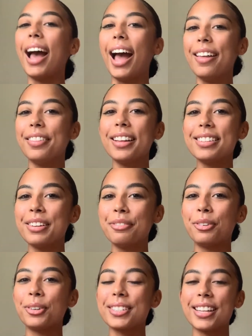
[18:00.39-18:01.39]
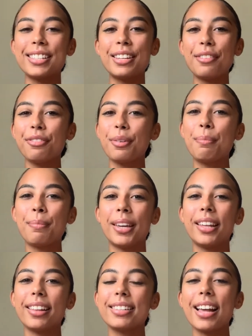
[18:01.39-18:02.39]
And that's it, folks. That's it from me.
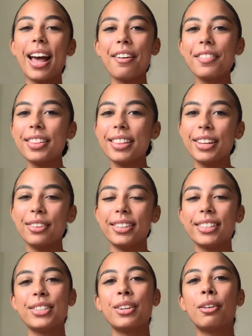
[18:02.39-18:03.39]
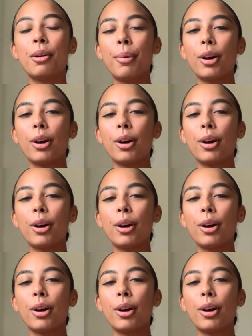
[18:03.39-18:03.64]
That's everything you need to know about